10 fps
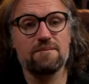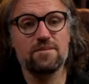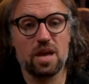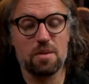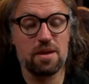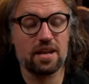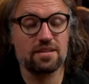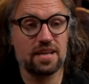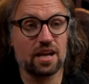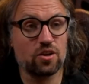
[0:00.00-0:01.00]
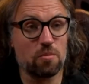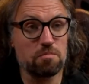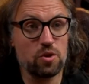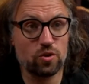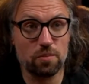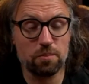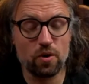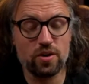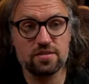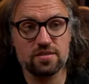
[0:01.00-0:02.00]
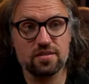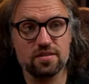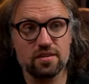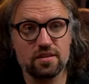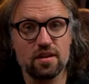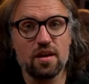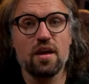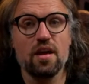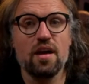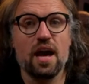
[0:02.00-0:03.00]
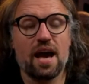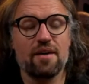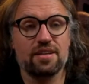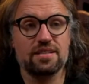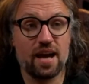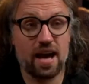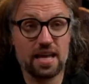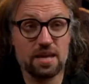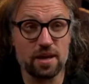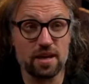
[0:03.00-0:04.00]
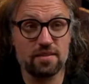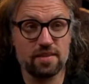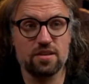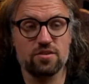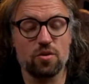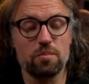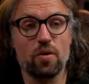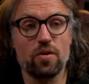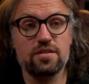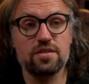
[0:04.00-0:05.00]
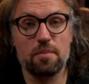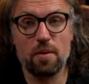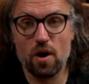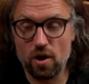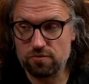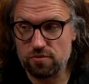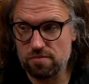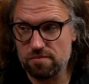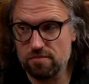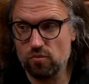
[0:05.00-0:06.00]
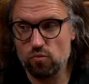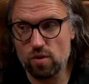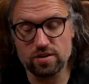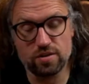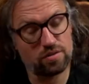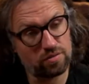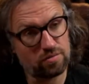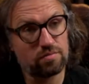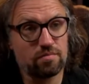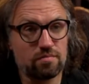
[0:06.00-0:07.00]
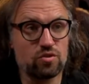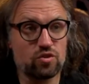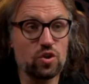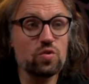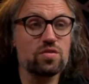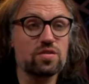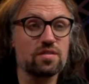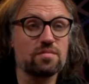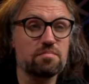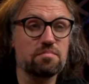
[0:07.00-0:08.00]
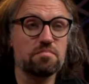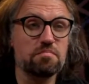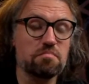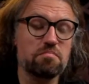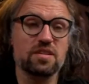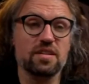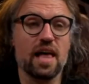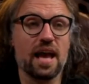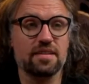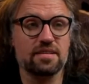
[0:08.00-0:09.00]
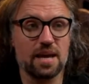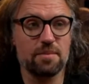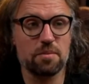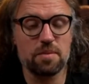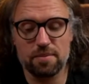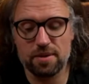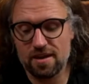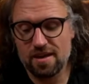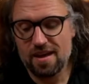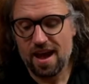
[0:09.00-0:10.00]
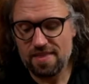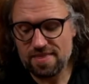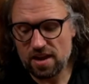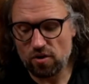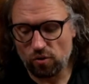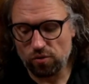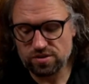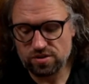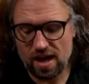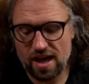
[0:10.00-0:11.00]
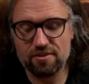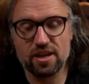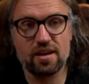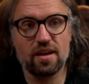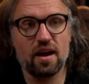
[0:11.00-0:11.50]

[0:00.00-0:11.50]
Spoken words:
committing to getting your muting on point, having timing that is on point, apart from when you choose to slide the timing maybe, and then also having